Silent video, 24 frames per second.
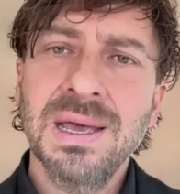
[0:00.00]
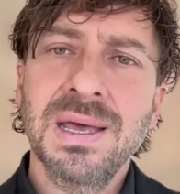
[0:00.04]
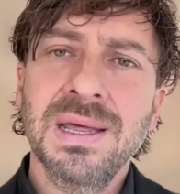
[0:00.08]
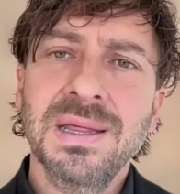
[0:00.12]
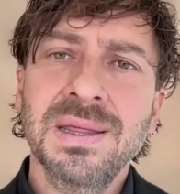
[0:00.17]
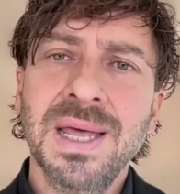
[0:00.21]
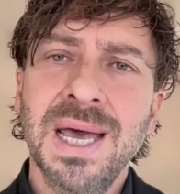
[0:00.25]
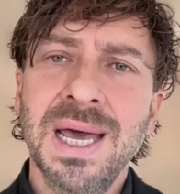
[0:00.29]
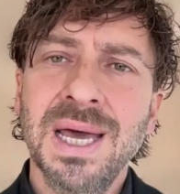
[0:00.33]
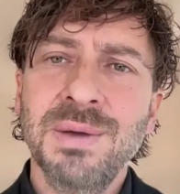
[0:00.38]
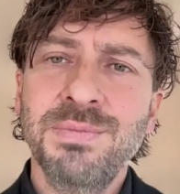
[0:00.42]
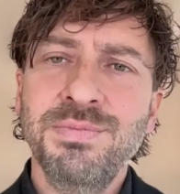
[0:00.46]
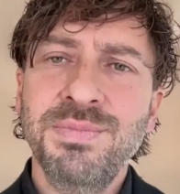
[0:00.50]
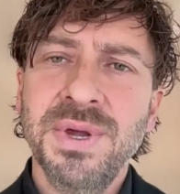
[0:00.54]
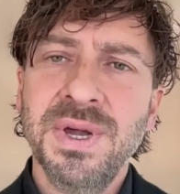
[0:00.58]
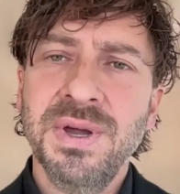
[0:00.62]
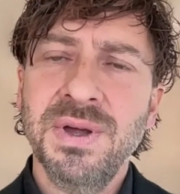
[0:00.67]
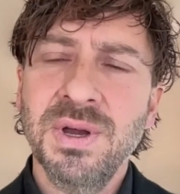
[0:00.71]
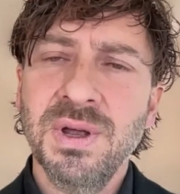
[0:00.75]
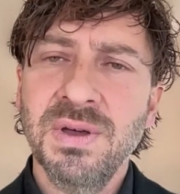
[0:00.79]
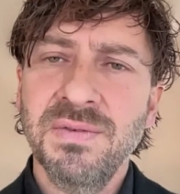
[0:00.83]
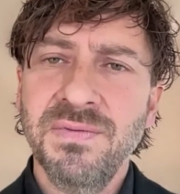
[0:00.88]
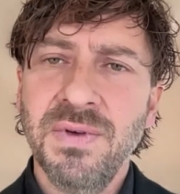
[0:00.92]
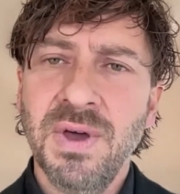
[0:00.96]
that
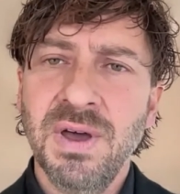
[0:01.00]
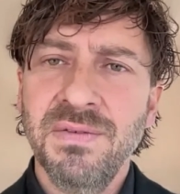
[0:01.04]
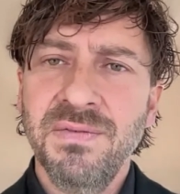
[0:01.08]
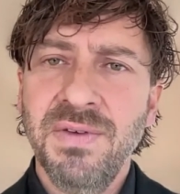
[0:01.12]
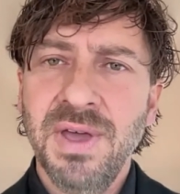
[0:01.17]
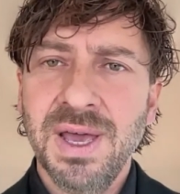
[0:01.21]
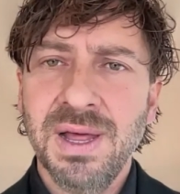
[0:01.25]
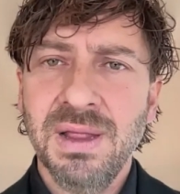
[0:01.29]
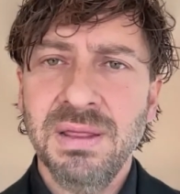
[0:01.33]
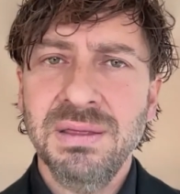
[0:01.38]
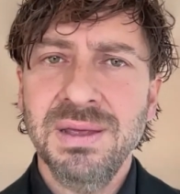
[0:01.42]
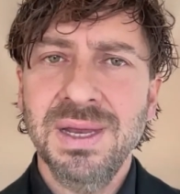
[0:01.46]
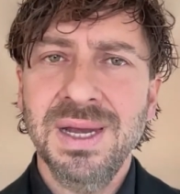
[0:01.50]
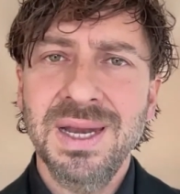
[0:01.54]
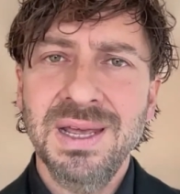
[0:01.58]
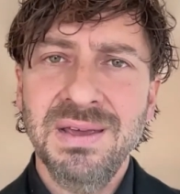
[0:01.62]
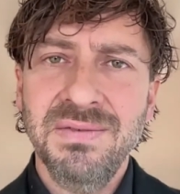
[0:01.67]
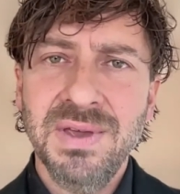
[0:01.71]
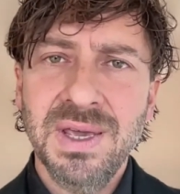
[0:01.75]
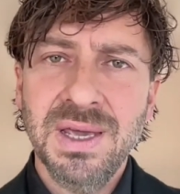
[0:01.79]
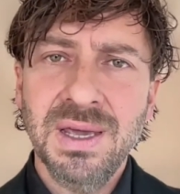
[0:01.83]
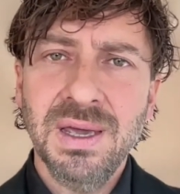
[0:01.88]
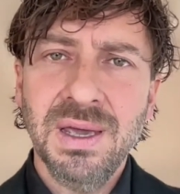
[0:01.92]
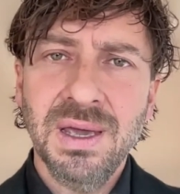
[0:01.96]
period of healthy
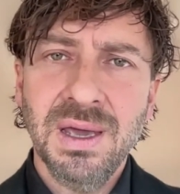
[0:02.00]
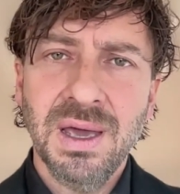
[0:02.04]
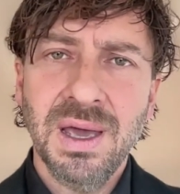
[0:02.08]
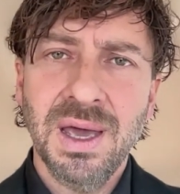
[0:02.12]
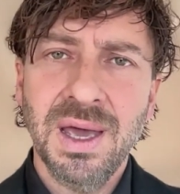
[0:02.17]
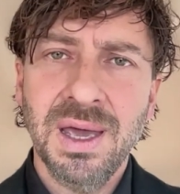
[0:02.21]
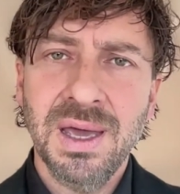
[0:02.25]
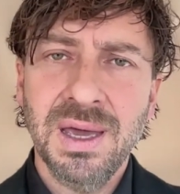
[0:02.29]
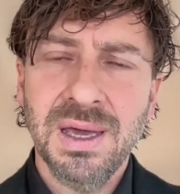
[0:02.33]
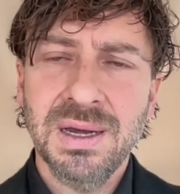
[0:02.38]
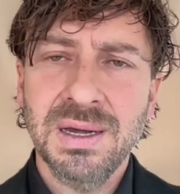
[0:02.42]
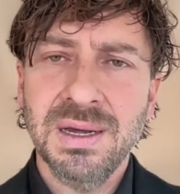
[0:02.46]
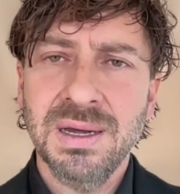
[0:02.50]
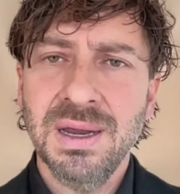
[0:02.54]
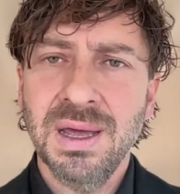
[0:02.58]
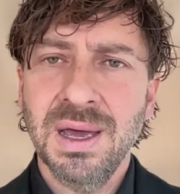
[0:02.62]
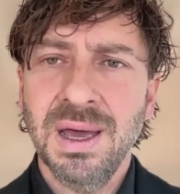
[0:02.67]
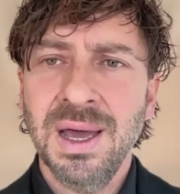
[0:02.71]
living and